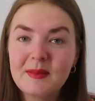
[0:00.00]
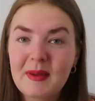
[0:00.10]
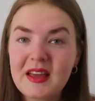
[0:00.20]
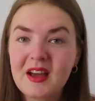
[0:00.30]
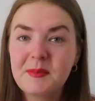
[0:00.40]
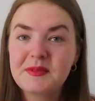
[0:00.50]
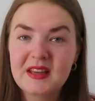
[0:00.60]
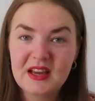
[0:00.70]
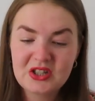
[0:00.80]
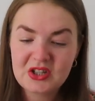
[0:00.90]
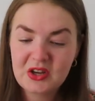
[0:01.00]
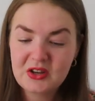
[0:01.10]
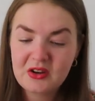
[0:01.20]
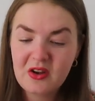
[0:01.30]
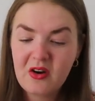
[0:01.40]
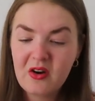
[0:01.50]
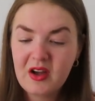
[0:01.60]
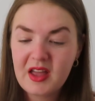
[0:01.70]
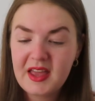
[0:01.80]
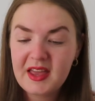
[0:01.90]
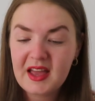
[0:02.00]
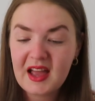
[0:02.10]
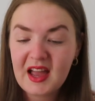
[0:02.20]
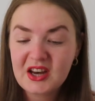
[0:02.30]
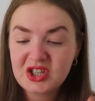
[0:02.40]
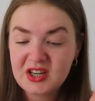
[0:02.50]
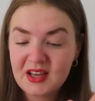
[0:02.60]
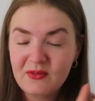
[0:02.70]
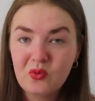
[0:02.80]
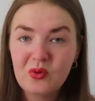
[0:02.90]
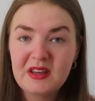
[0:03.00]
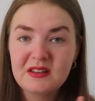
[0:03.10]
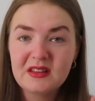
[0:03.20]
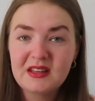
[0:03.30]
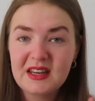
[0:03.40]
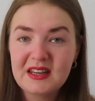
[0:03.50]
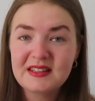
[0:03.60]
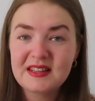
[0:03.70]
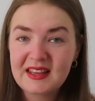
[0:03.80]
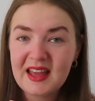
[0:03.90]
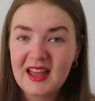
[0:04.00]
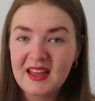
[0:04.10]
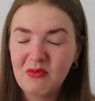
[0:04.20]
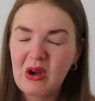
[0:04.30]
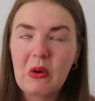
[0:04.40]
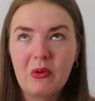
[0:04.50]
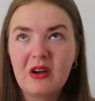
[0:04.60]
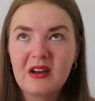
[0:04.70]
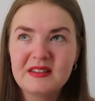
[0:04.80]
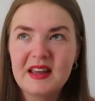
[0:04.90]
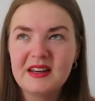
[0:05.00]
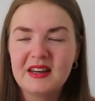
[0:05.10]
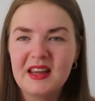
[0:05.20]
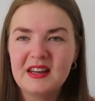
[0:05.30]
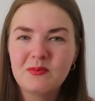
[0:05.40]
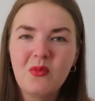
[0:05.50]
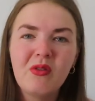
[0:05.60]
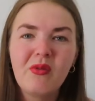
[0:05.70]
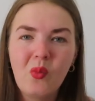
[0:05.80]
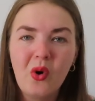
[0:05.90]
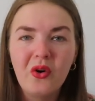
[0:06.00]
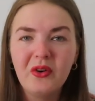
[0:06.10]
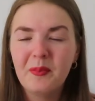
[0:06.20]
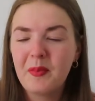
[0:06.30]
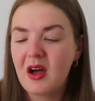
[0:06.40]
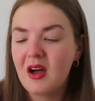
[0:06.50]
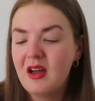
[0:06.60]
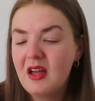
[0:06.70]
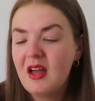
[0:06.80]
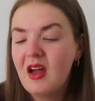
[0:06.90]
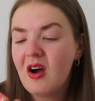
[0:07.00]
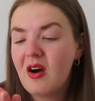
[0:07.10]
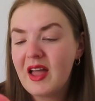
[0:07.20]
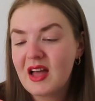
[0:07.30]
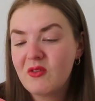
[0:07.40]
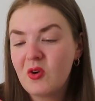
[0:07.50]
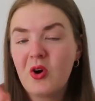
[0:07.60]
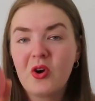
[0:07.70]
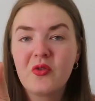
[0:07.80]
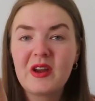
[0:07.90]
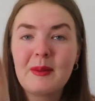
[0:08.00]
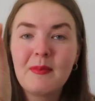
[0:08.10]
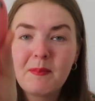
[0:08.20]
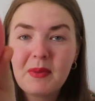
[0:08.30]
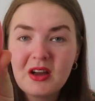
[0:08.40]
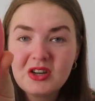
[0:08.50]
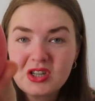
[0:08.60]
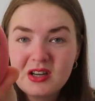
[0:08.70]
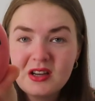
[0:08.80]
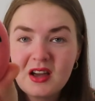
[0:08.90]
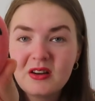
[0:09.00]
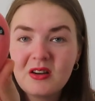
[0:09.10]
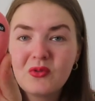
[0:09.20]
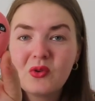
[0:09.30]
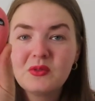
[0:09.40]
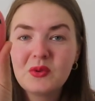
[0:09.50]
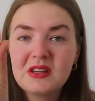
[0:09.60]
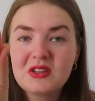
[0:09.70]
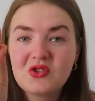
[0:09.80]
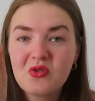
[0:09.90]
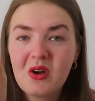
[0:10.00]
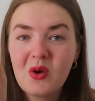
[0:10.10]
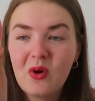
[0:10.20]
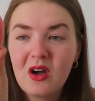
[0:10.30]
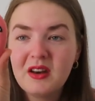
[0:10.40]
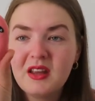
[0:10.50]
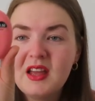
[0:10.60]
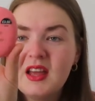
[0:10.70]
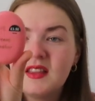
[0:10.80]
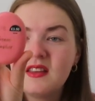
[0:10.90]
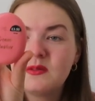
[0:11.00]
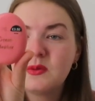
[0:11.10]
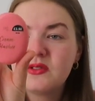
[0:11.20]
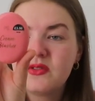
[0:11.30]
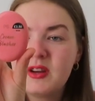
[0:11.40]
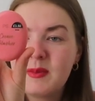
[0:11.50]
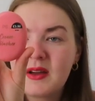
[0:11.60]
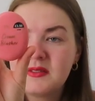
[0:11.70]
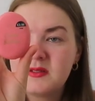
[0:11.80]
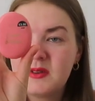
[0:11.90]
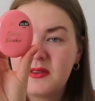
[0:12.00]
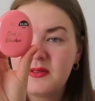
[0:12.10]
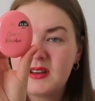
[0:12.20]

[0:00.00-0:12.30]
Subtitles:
the makeup section, I actually have always needed to get, well, I say need, it's more of a want, but I haven't got a cream blusher, and I've always wanted to try one. This was £3.50,